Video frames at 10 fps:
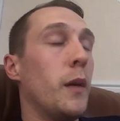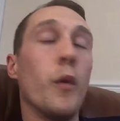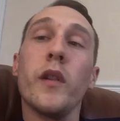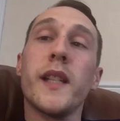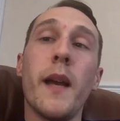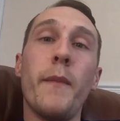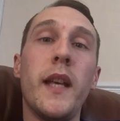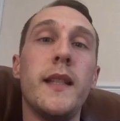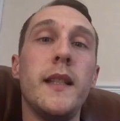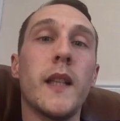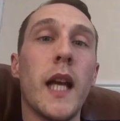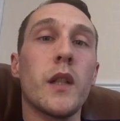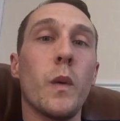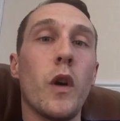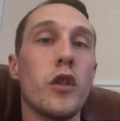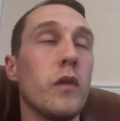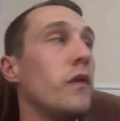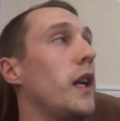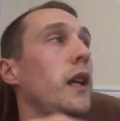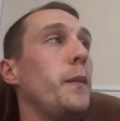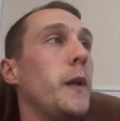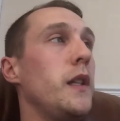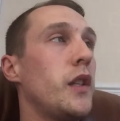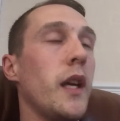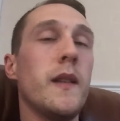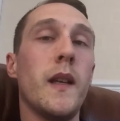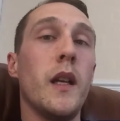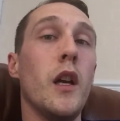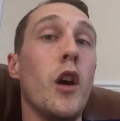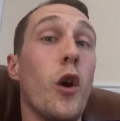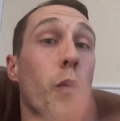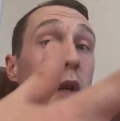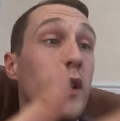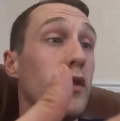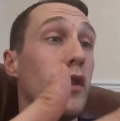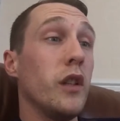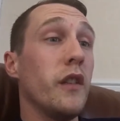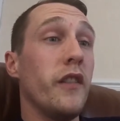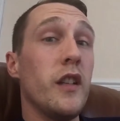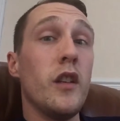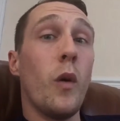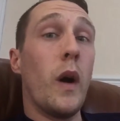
Once again, mateys, thanks for watching. Really appreciate it. Hope you enjoyed the video,